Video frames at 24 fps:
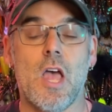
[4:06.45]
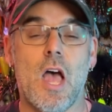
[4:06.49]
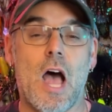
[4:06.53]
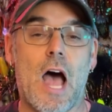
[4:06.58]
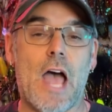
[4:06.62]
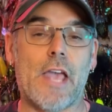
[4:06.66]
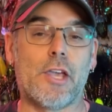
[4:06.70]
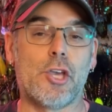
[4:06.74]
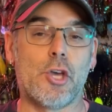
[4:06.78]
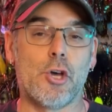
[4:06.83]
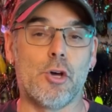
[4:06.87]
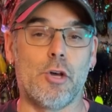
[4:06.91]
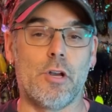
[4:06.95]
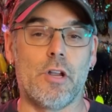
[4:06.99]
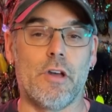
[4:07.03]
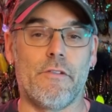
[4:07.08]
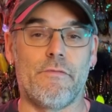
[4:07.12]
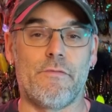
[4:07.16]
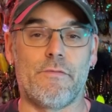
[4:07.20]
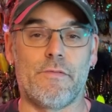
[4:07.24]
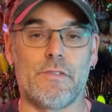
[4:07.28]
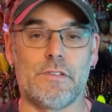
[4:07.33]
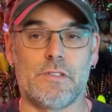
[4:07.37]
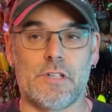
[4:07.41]
I could
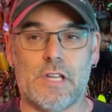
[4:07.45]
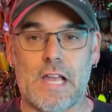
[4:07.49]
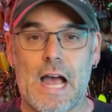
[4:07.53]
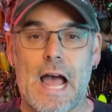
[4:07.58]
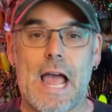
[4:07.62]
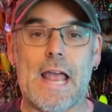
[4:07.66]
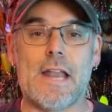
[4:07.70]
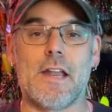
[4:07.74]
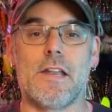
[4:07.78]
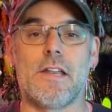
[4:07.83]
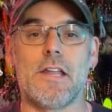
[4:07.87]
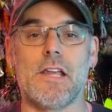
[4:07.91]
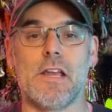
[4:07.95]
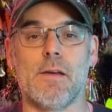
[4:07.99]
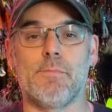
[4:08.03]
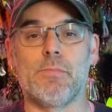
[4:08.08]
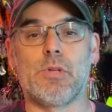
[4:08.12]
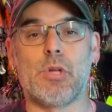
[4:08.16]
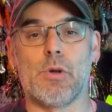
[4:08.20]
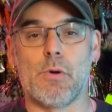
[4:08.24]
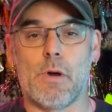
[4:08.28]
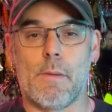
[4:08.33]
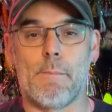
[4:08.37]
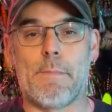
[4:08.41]
have guided him
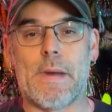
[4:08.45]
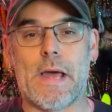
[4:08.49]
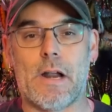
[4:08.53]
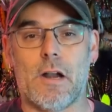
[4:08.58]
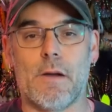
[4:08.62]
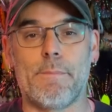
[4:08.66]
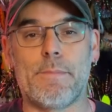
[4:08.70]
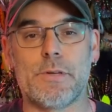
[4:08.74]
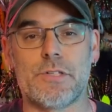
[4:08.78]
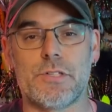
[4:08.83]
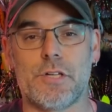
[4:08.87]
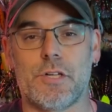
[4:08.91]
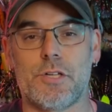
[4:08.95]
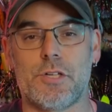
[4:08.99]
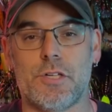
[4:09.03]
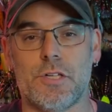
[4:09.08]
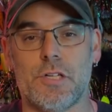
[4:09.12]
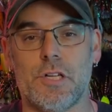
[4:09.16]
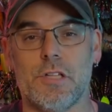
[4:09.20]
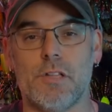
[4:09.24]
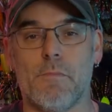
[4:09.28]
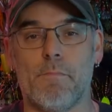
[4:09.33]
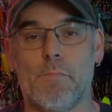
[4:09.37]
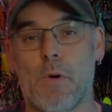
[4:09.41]
to a better
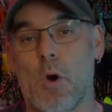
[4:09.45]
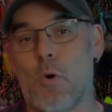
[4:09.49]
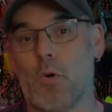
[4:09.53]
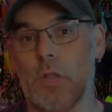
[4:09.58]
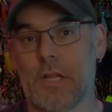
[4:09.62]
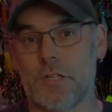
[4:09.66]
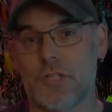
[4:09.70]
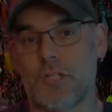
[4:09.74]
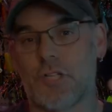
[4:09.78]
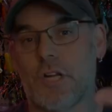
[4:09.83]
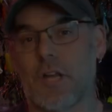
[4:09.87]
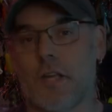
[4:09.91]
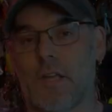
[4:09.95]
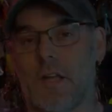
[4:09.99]
position in the boat. Let's check